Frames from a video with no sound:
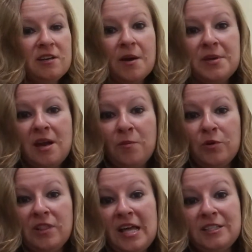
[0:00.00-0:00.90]
coming up
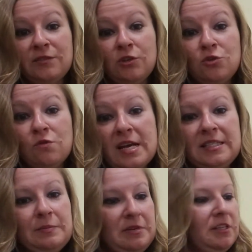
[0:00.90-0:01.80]
with lots of new
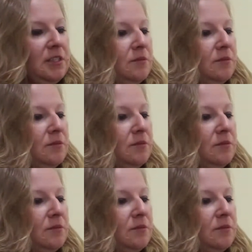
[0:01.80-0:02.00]
recipes.